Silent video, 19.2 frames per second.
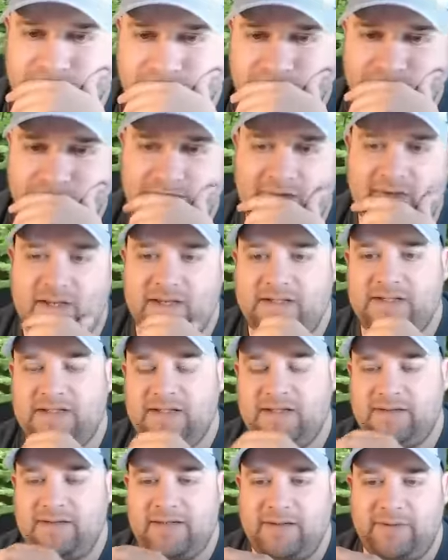And they
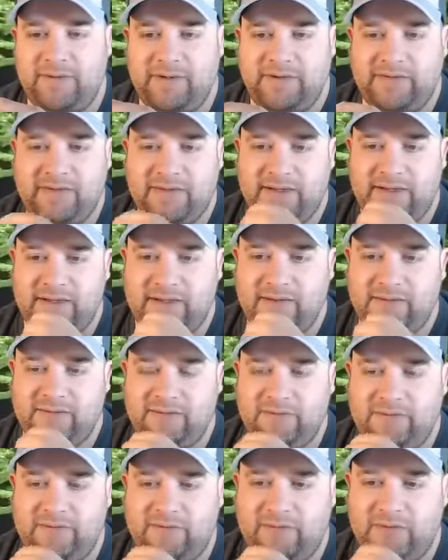actually, once they get
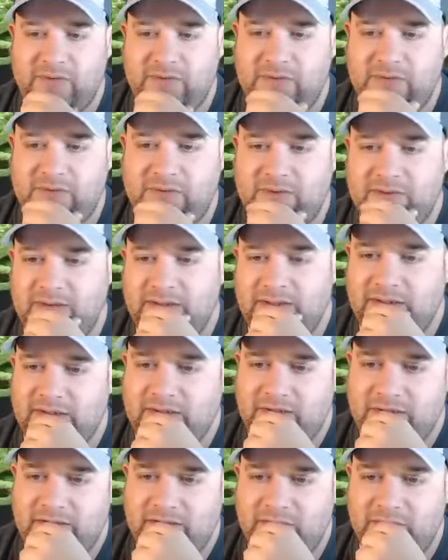full
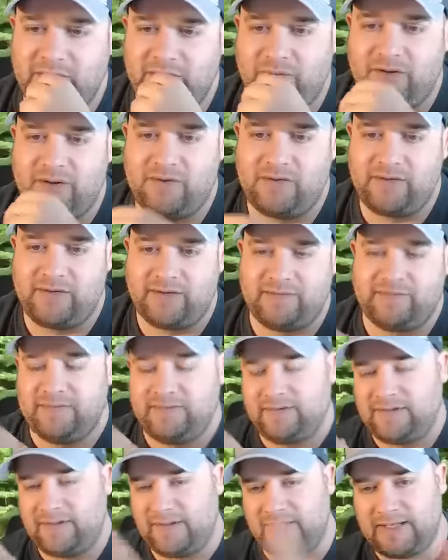grown
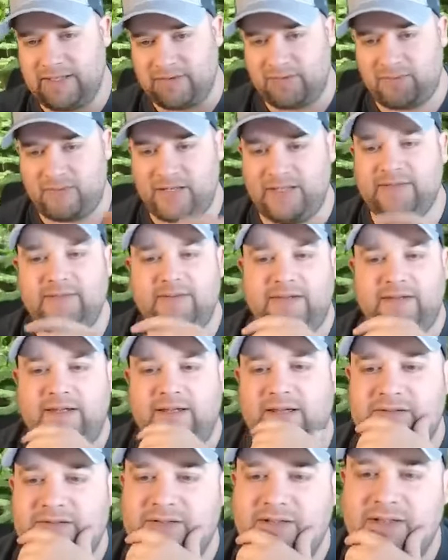lengthwise, they
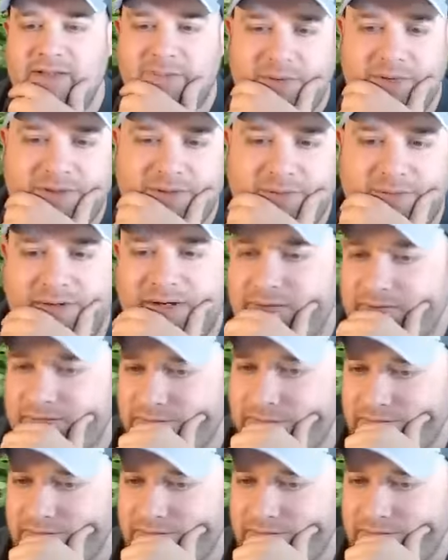actually get pretty round.